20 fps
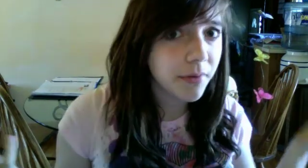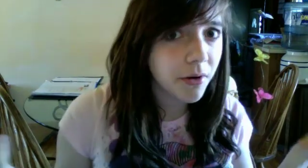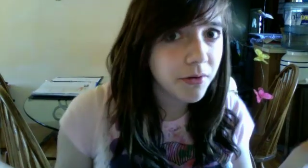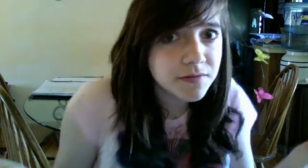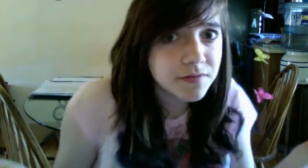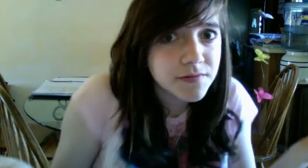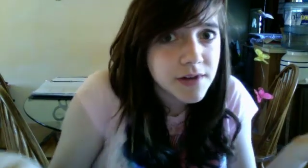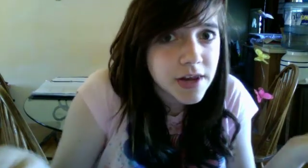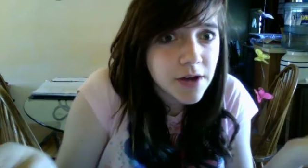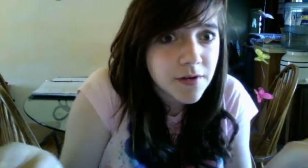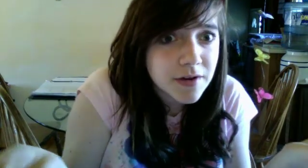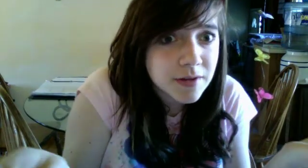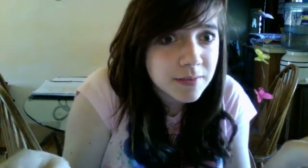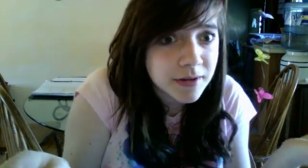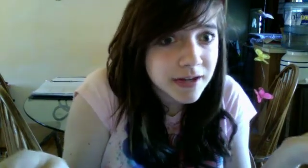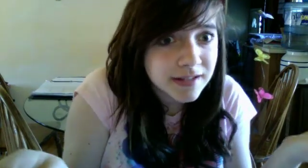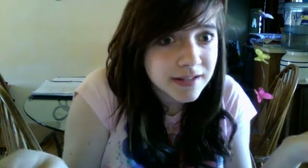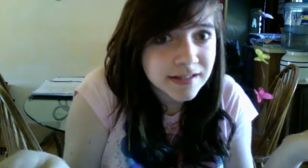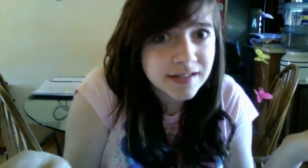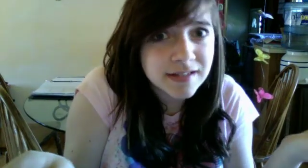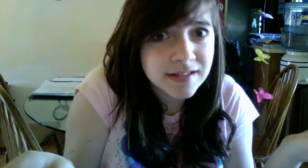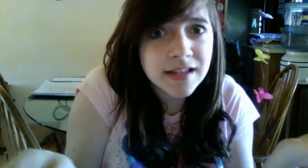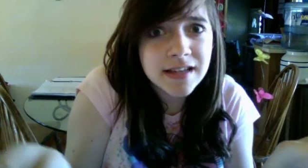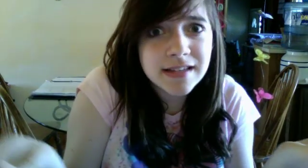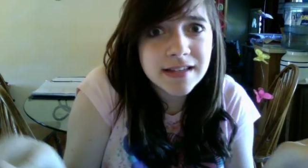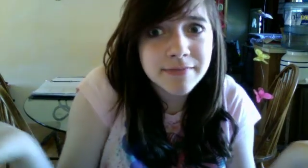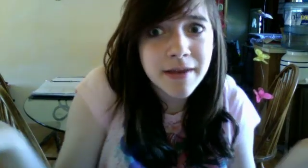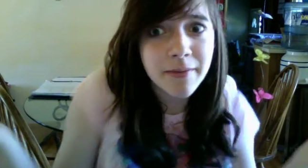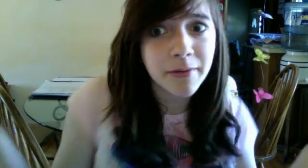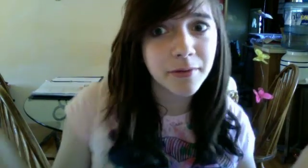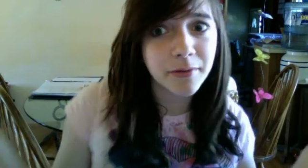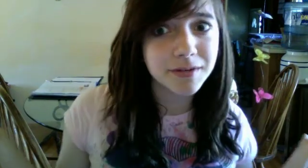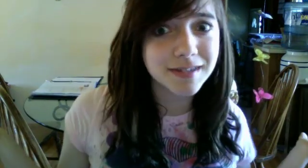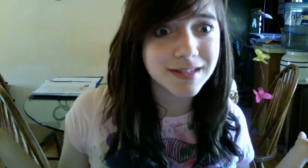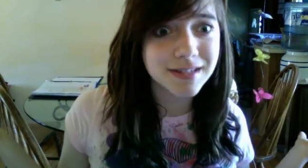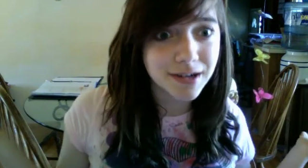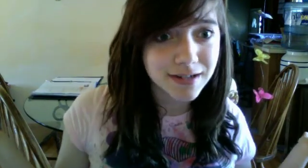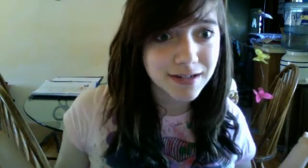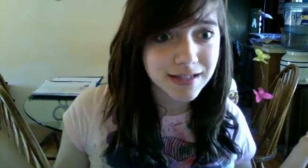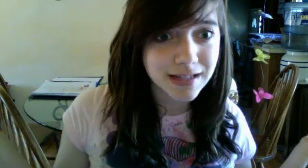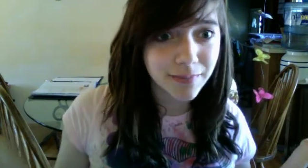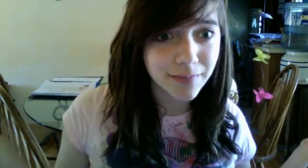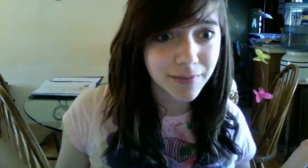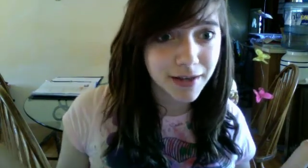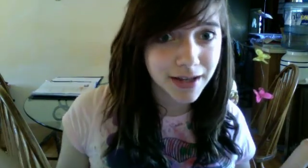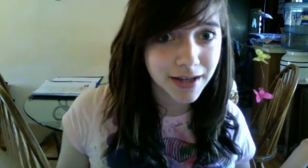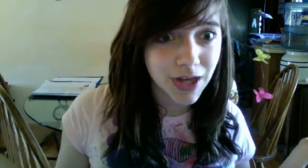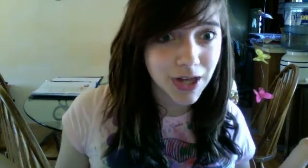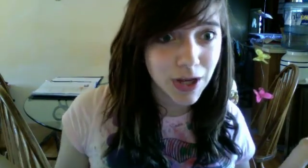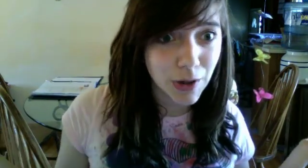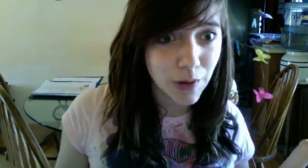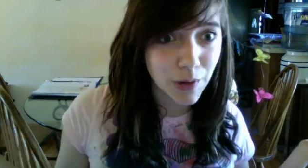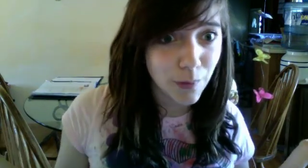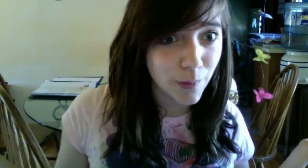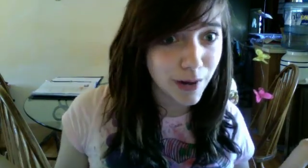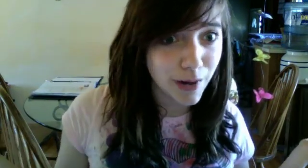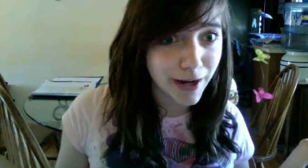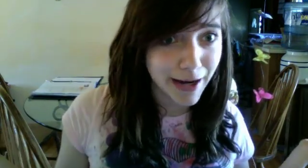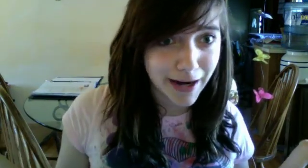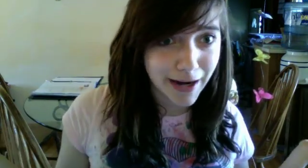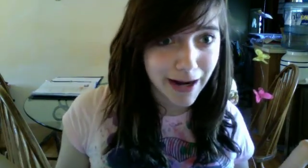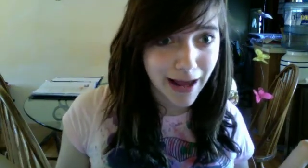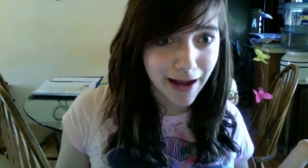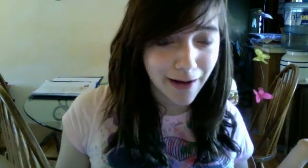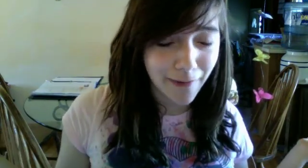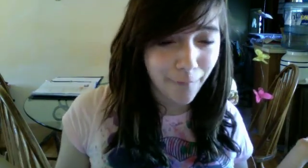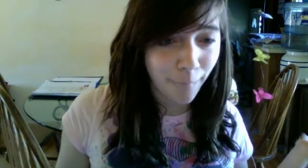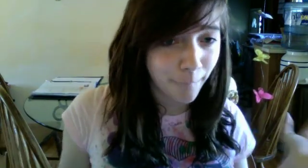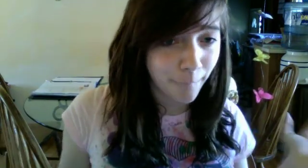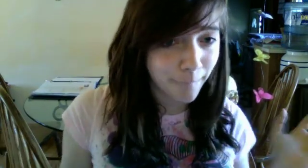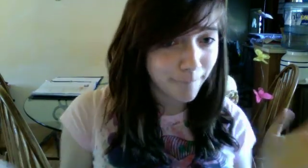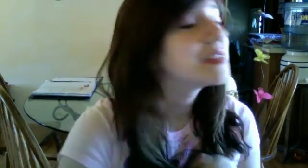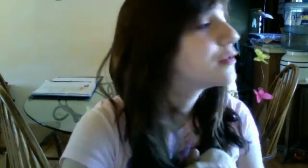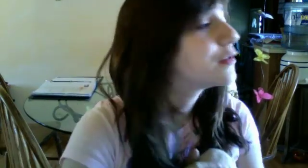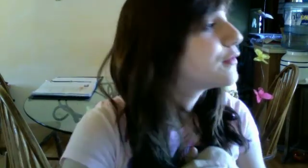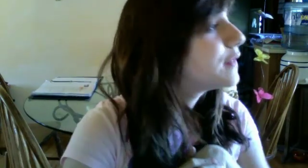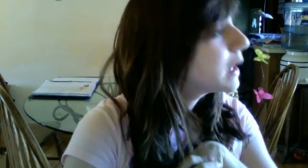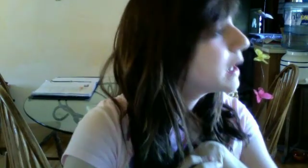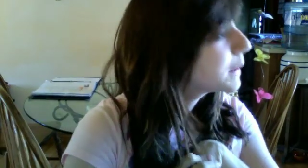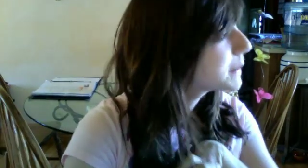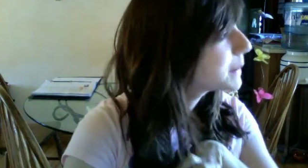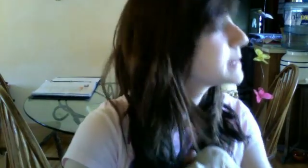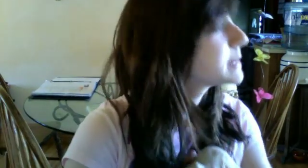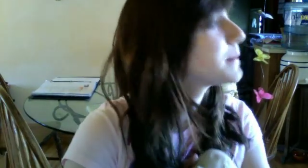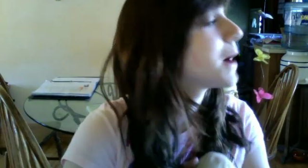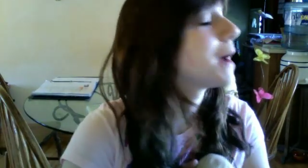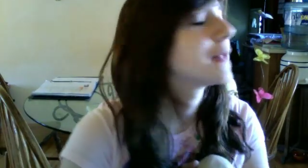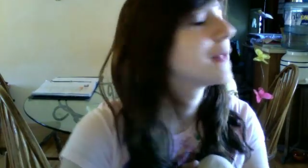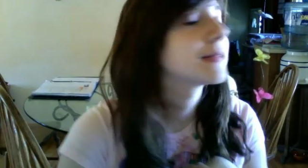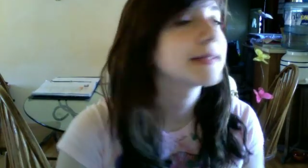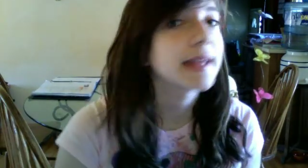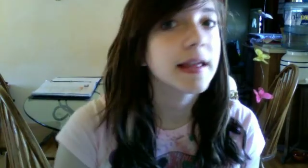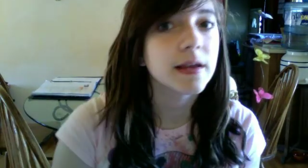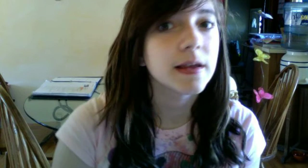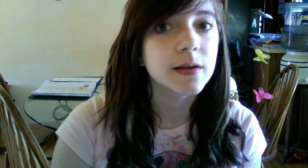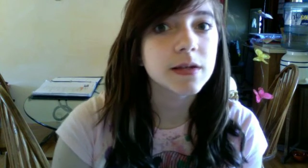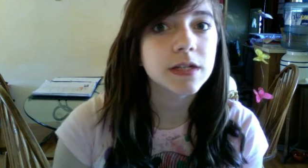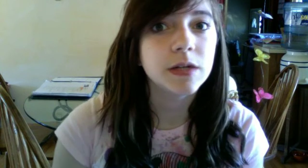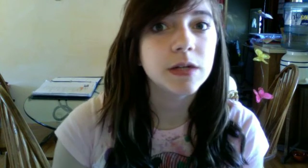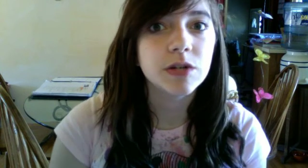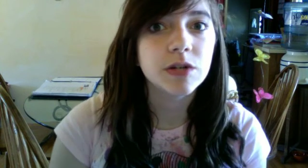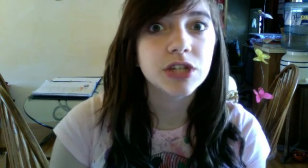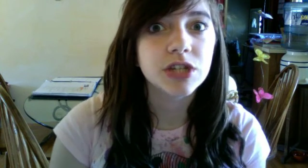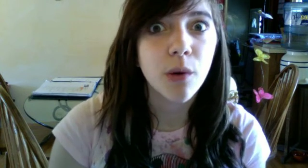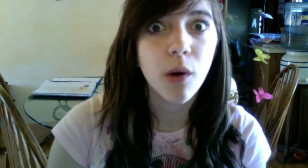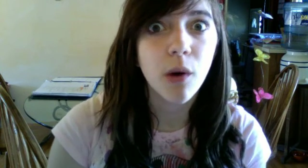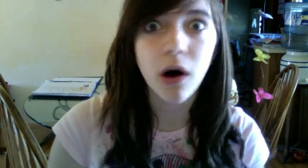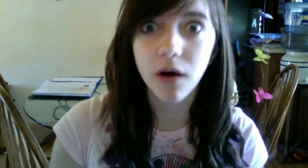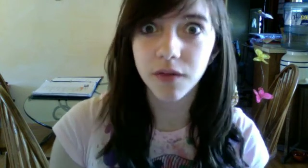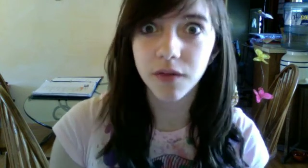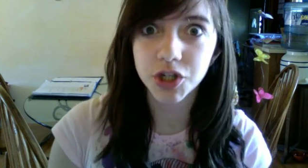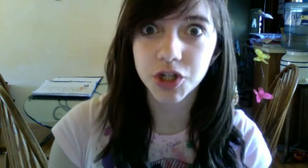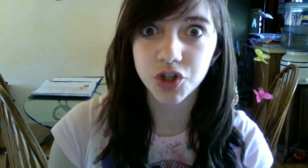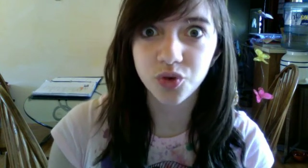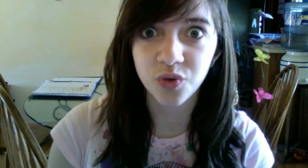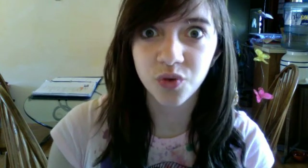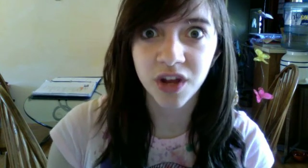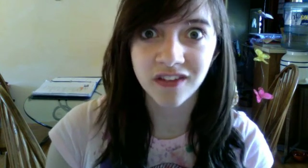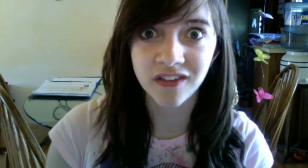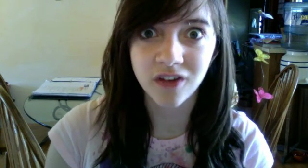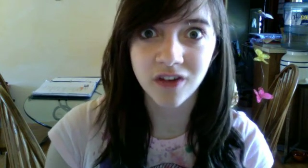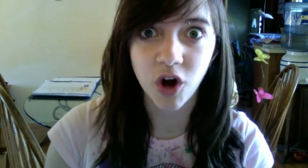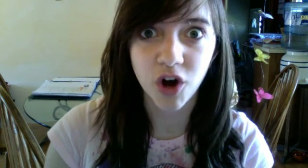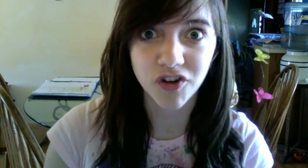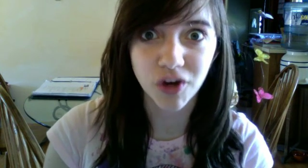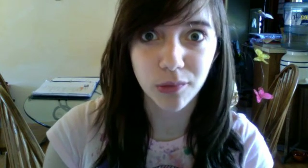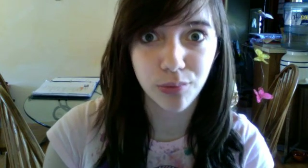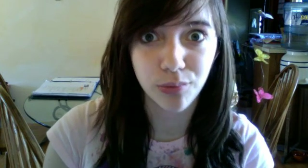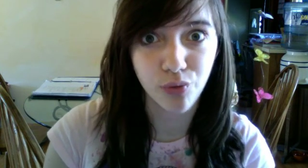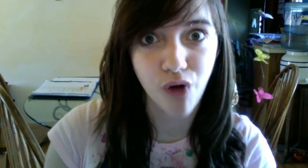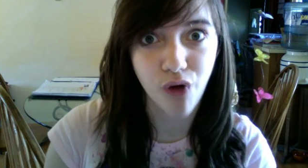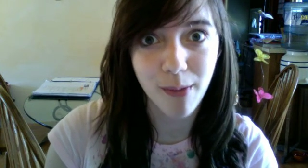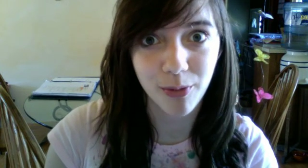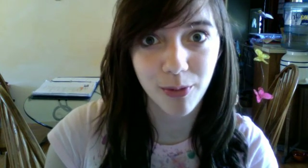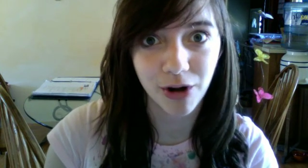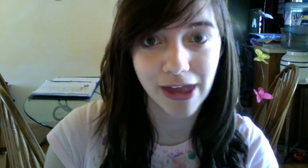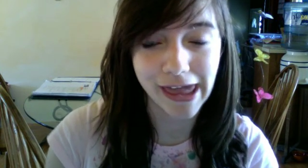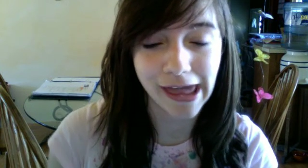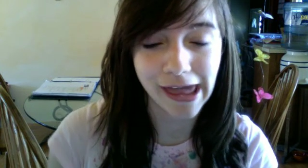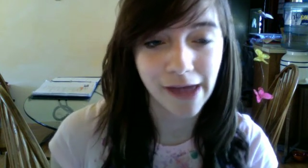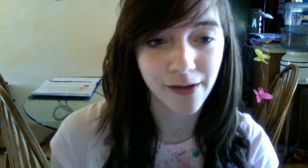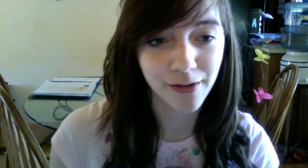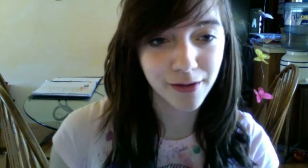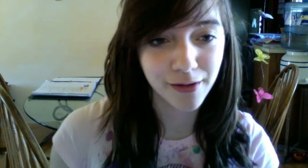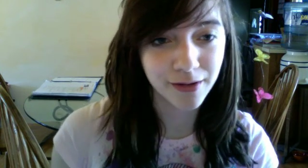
Post video responses to this, maybe we'll start something new, what do you know? The video response is to show all the trees on your property.